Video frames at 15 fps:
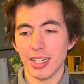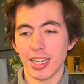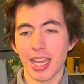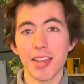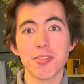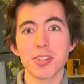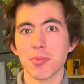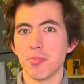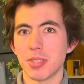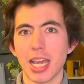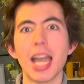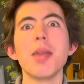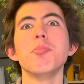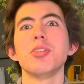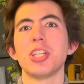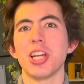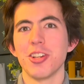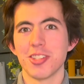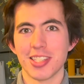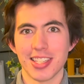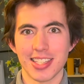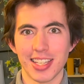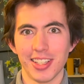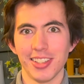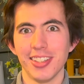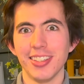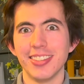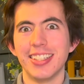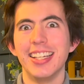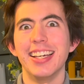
timeshares to sell you.